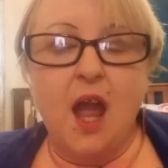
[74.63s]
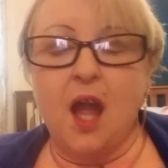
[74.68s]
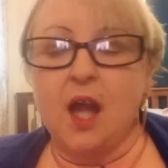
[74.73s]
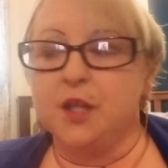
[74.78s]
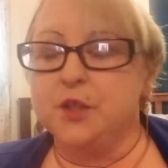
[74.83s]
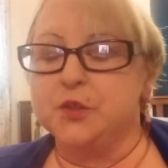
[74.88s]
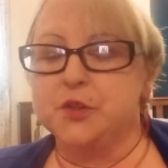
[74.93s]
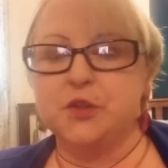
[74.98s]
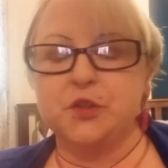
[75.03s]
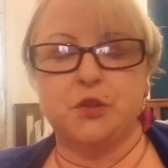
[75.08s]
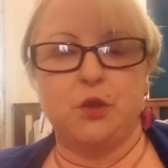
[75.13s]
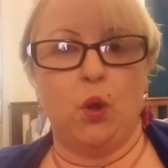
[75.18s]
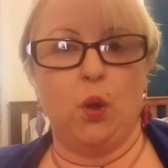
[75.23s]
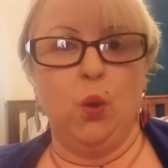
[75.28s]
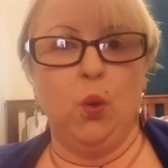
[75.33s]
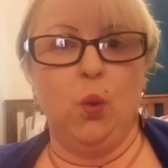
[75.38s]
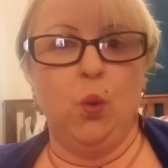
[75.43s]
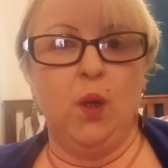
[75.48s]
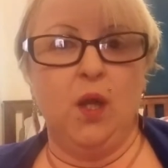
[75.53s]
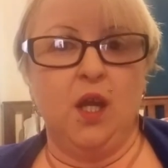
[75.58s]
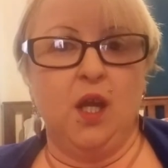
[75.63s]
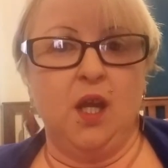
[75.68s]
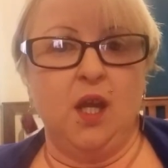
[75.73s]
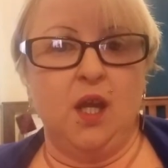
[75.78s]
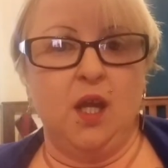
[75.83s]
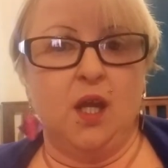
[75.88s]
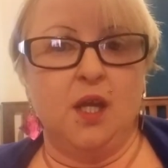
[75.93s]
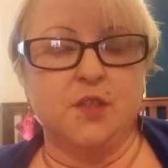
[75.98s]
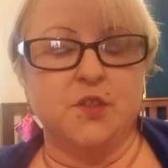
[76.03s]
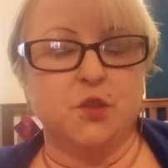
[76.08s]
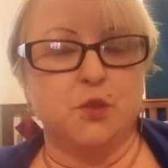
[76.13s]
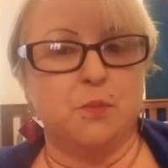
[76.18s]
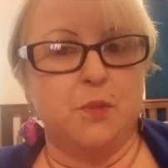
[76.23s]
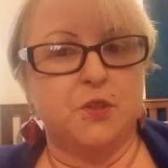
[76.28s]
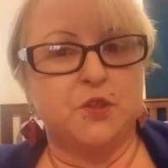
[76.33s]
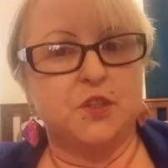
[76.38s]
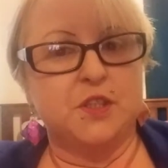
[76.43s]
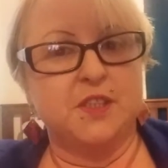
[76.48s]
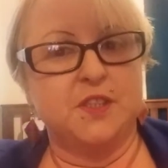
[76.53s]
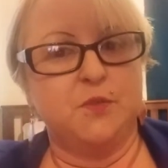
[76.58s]
And so it's
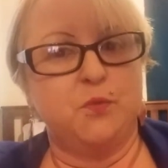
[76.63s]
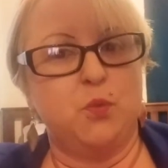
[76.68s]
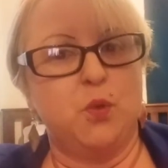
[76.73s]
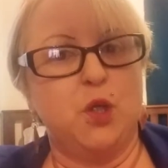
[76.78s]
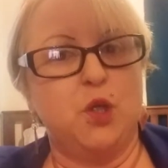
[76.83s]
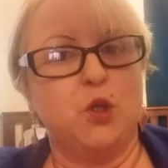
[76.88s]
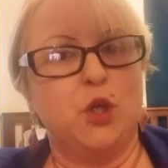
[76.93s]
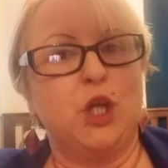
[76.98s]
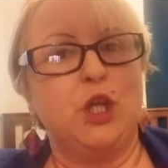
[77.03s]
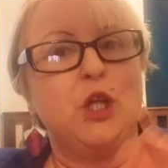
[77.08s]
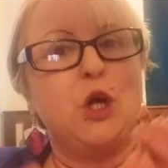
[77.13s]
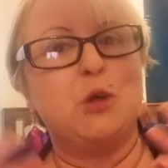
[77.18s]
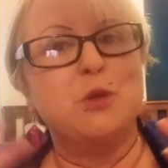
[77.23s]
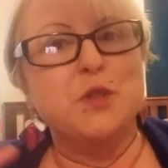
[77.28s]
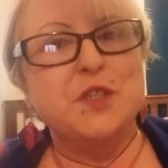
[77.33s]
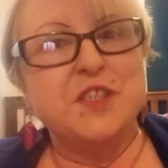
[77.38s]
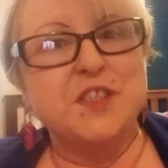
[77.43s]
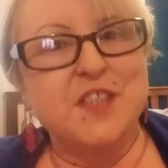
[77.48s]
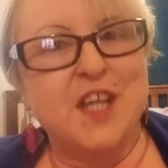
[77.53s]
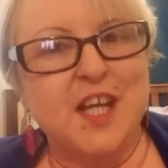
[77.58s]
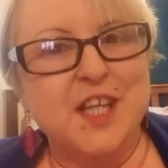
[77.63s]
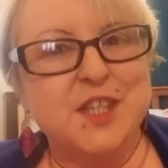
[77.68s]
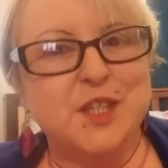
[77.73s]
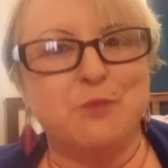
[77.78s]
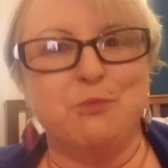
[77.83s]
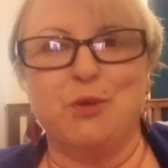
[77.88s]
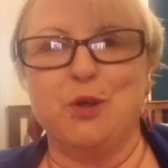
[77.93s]
almost as if we're alongside them.